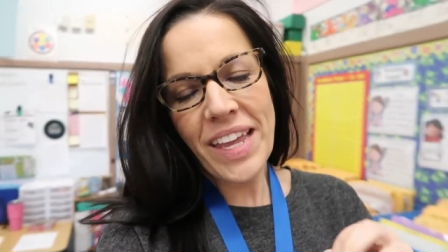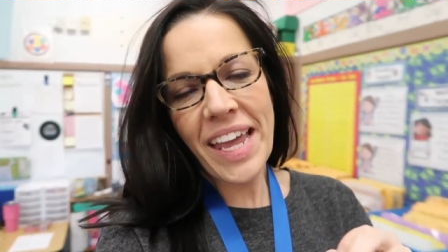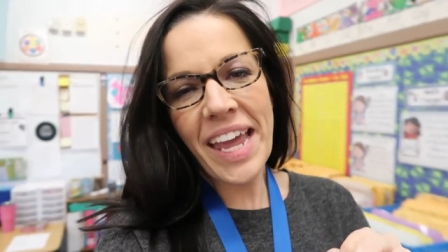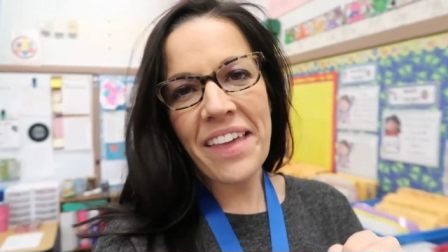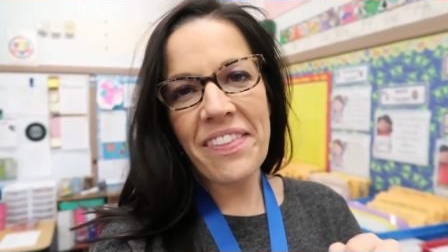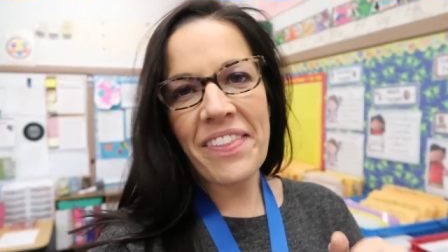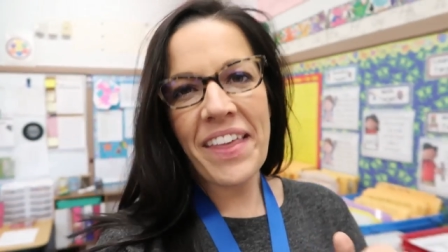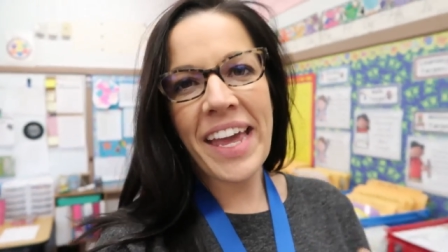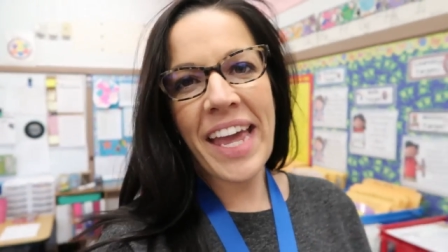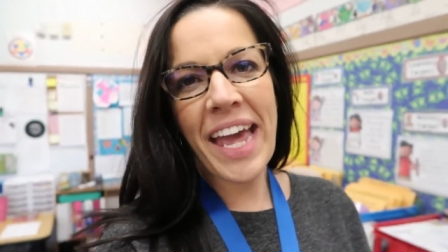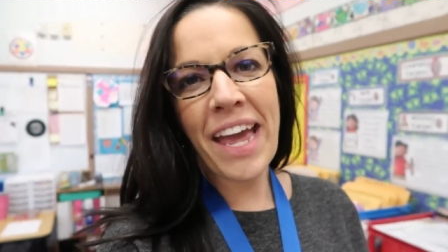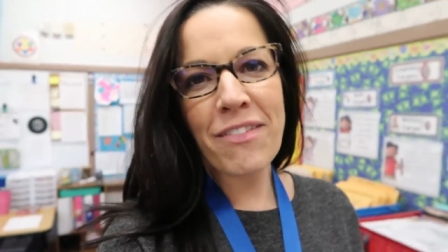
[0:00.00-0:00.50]

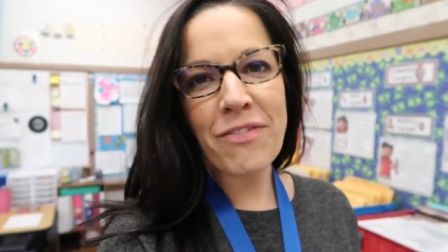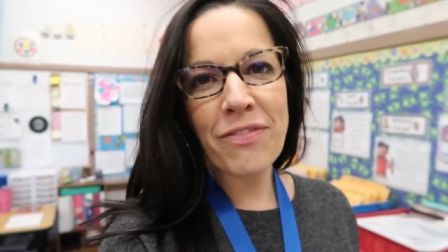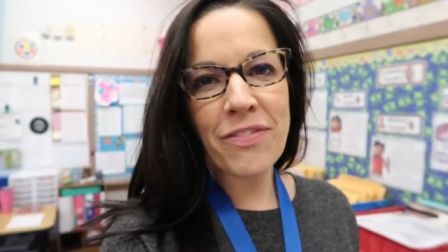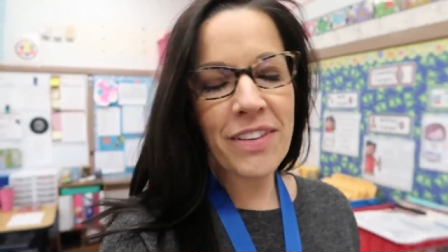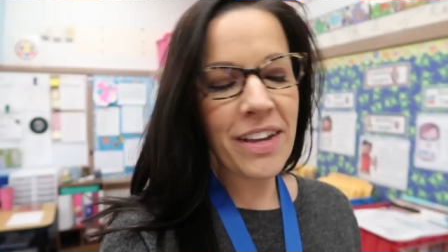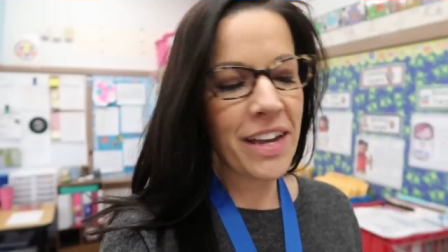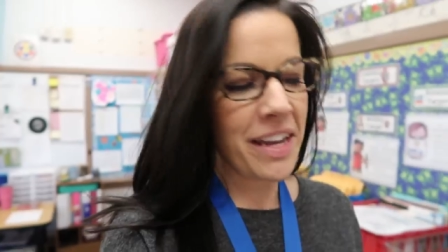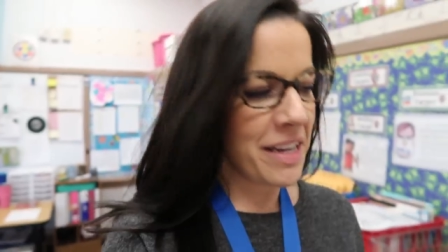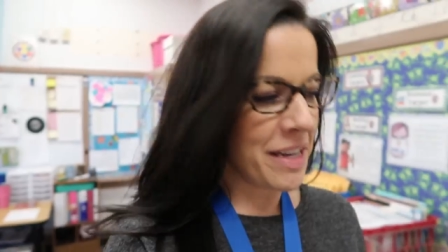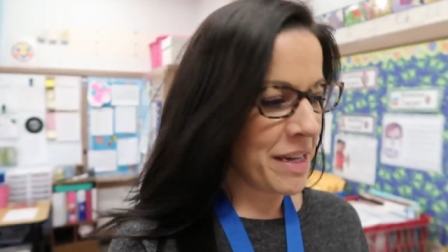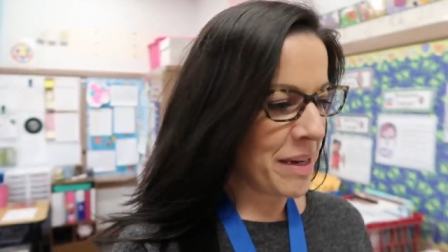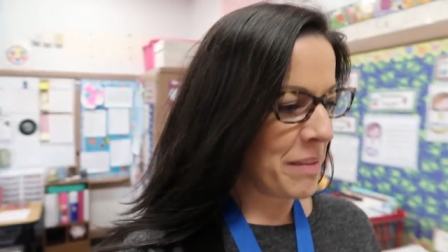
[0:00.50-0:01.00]
And they have
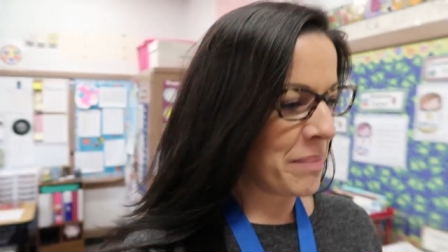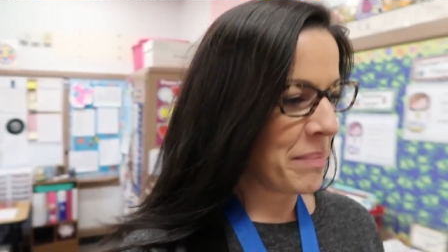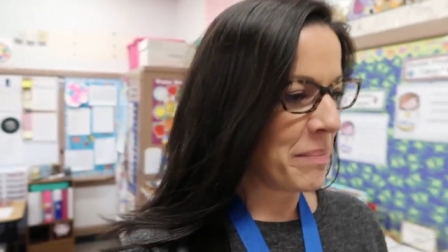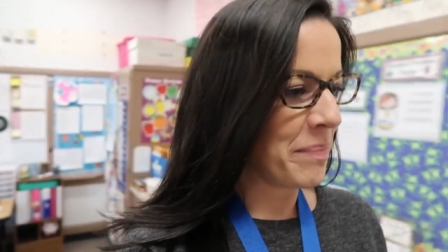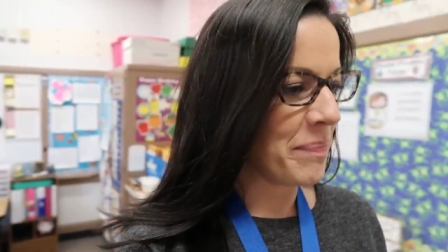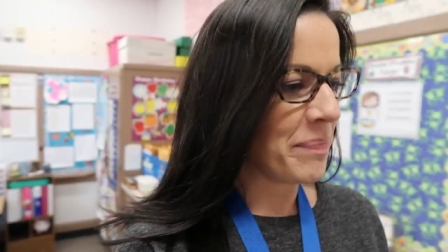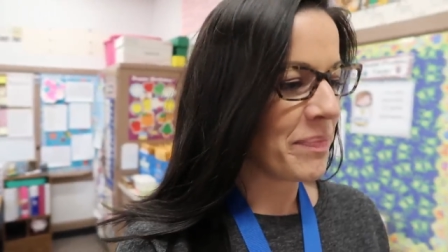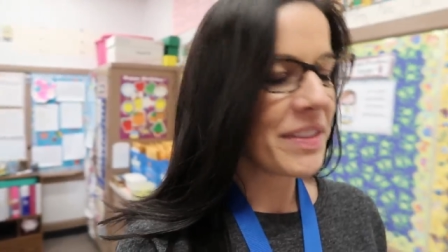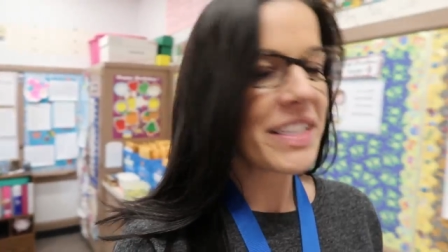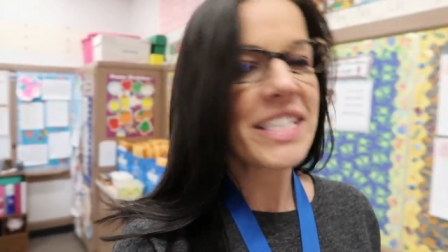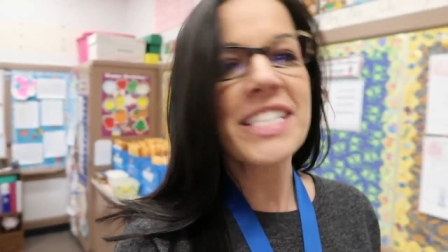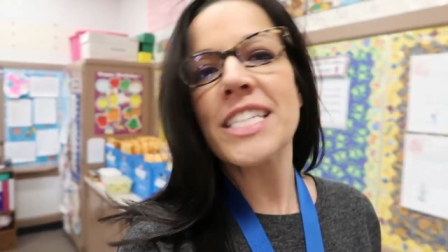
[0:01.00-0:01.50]

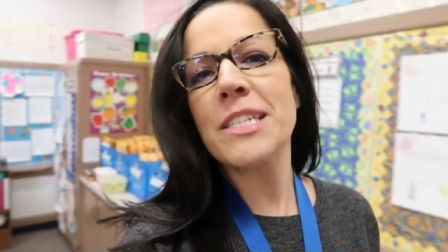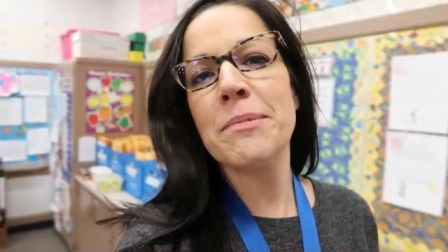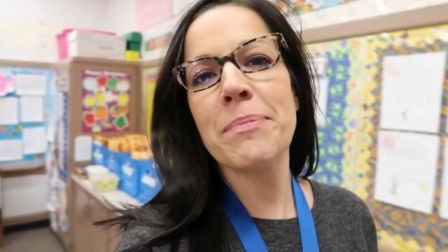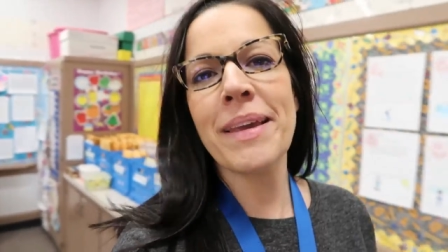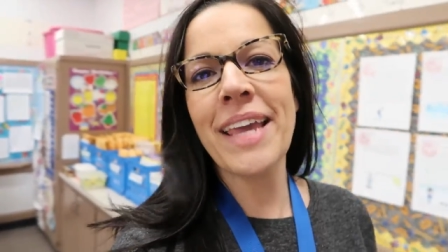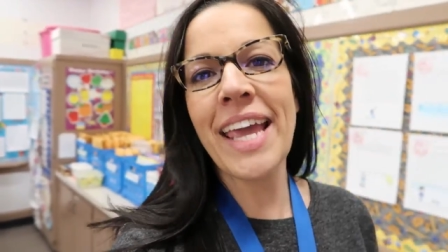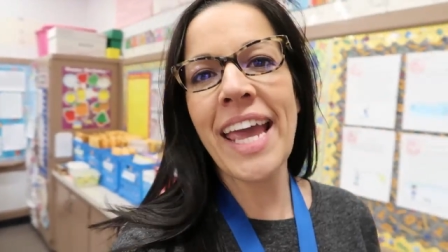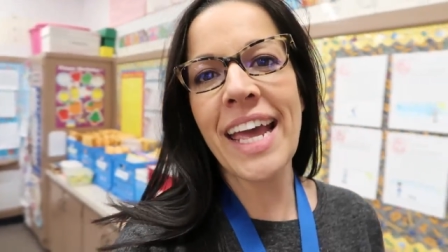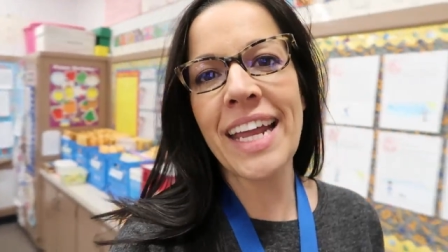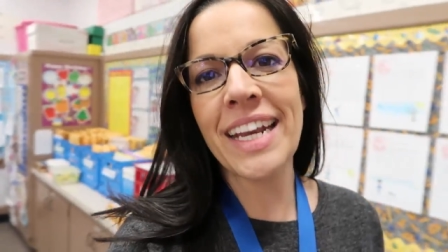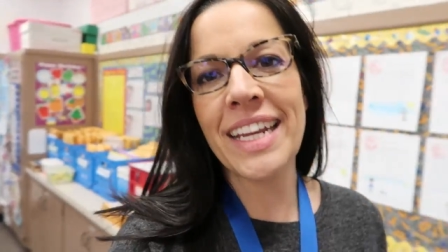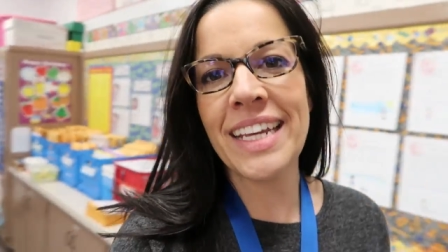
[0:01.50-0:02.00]
um,
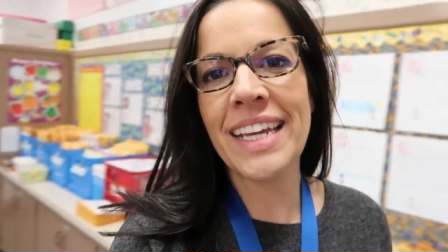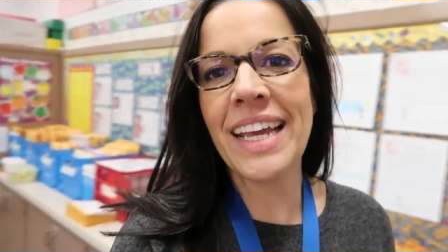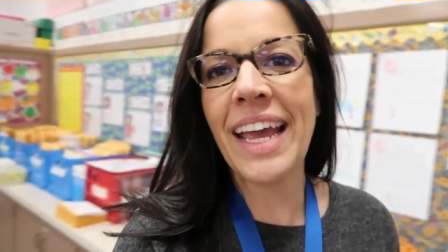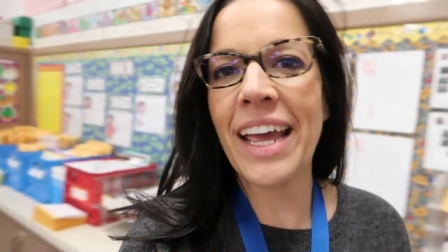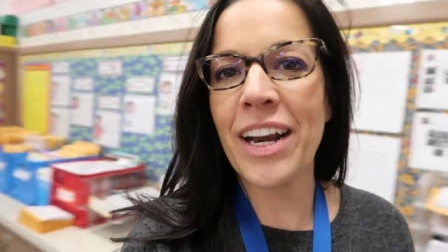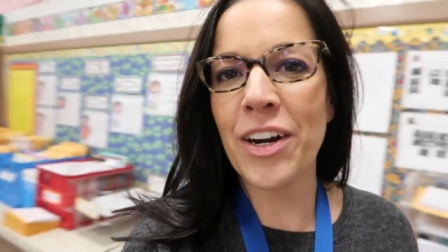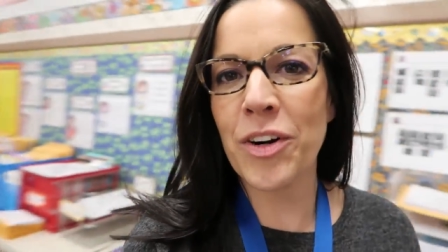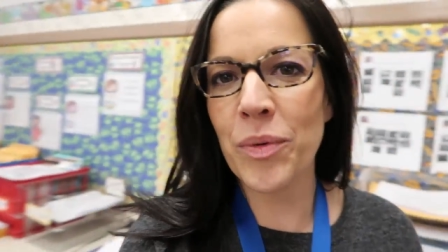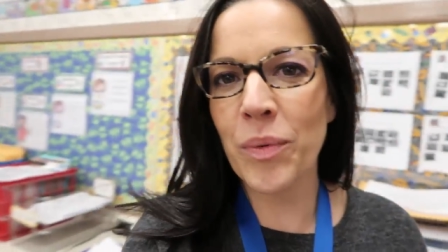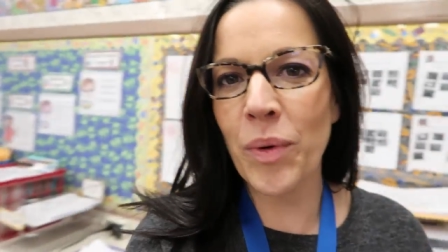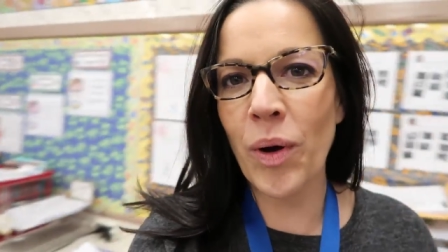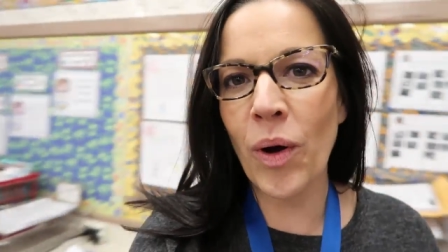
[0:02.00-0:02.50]
spaghetti
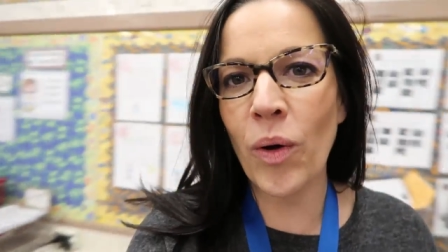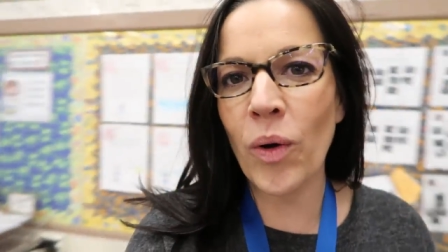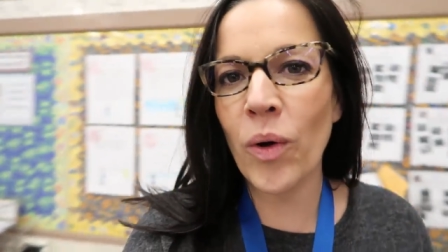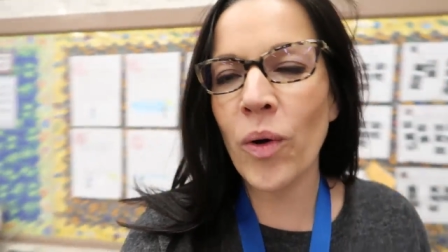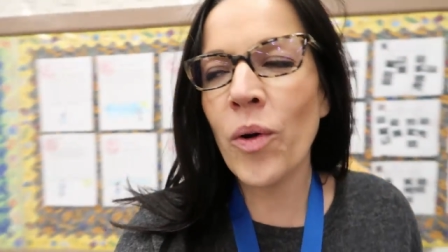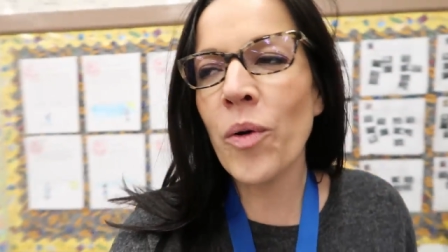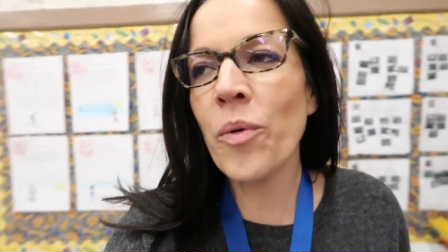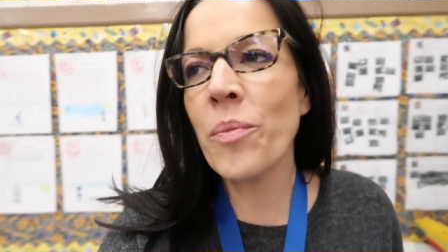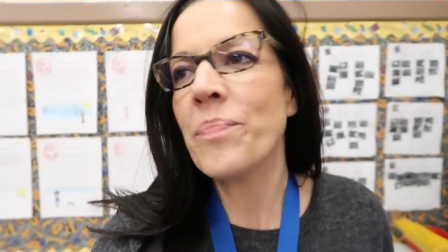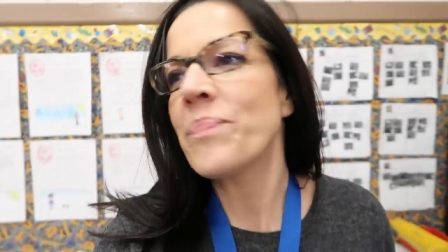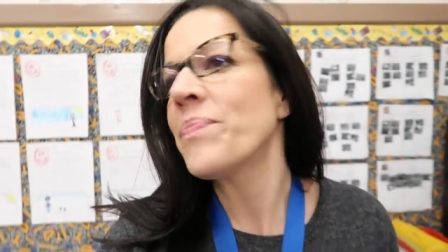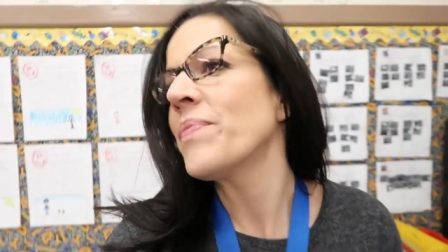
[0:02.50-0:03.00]
and a
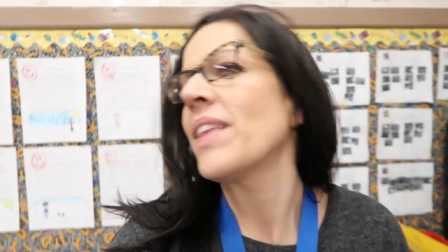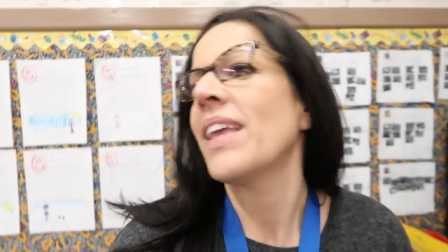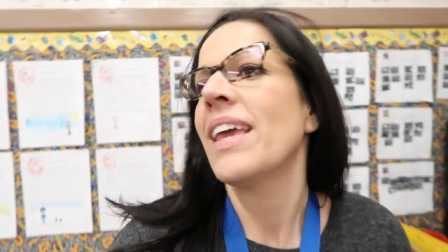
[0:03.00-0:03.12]
roll.